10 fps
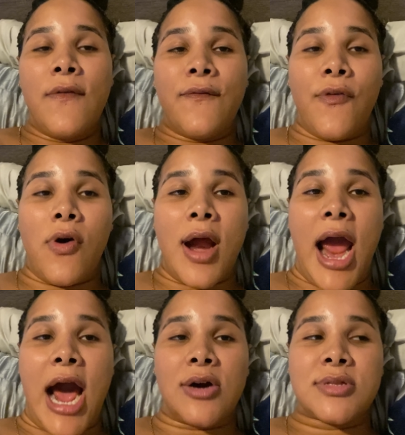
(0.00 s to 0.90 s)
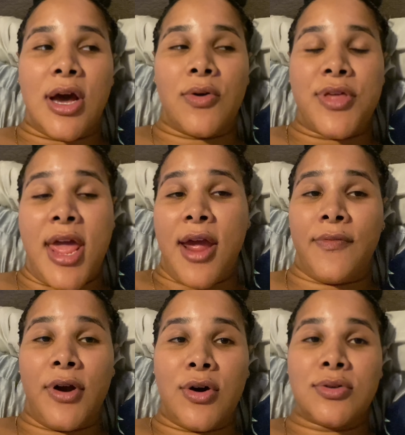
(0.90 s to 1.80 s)
for House Health
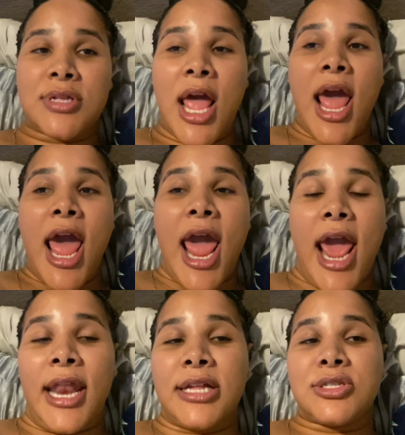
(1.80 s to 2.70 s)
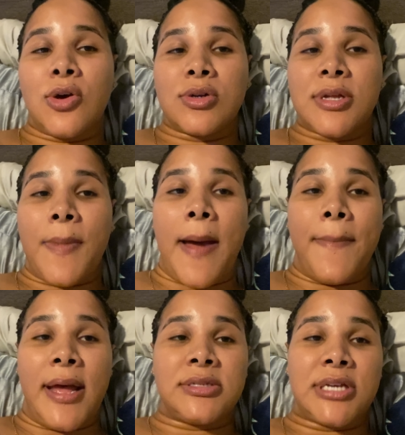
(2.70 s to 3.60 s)
Heroes, and it talks about
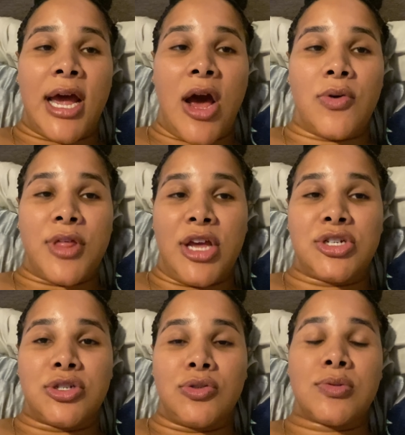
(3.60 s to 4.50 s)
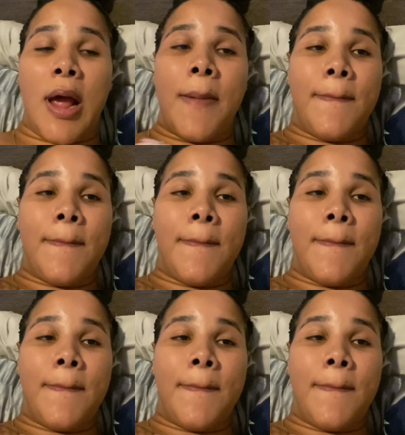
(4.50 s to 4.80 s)
mental health issues.